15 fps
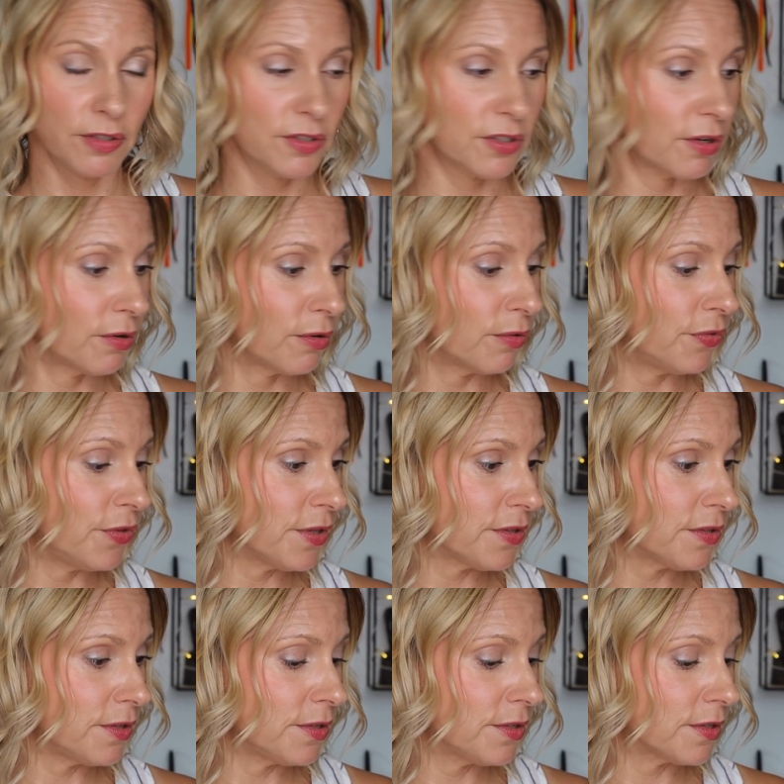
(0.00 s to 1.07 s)
So
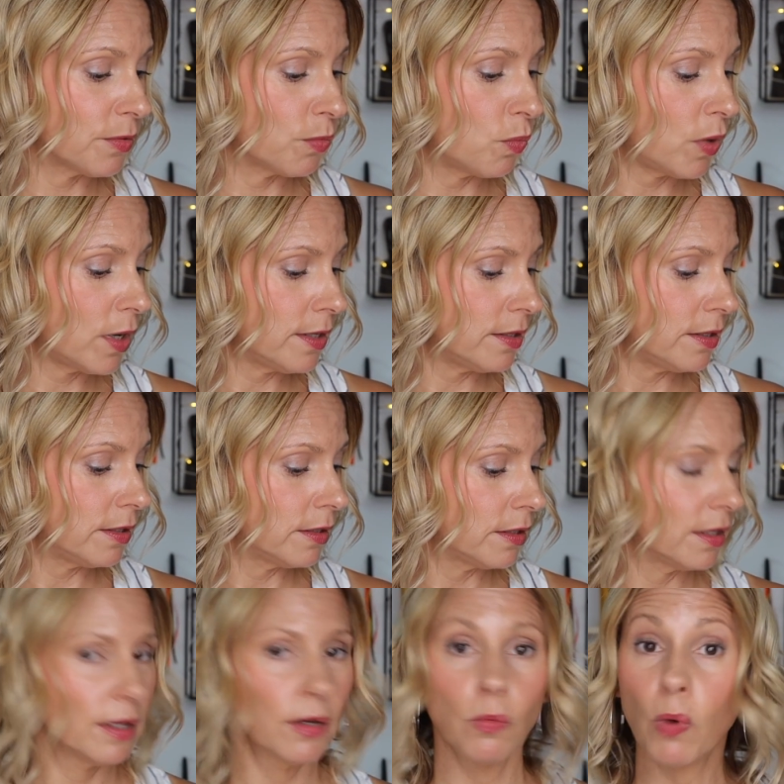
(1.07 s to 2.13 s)
this is one
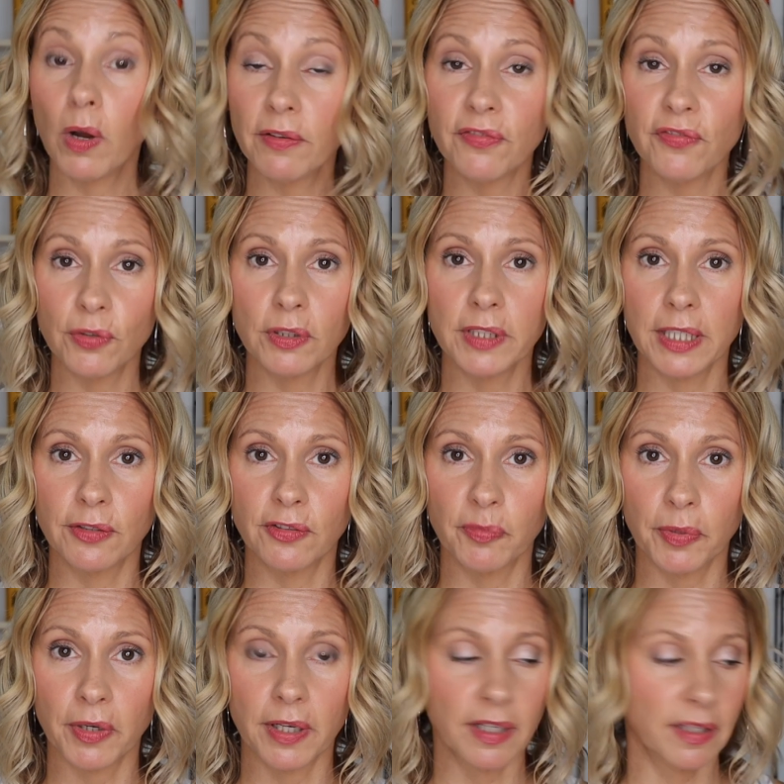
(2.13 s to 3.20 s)
one full liter of
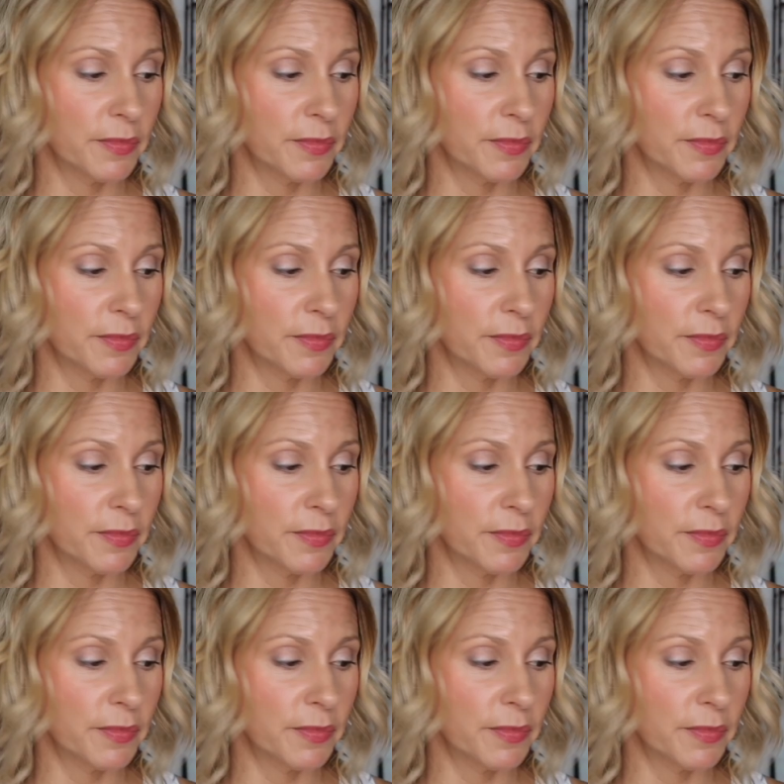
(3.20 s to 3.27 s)
product.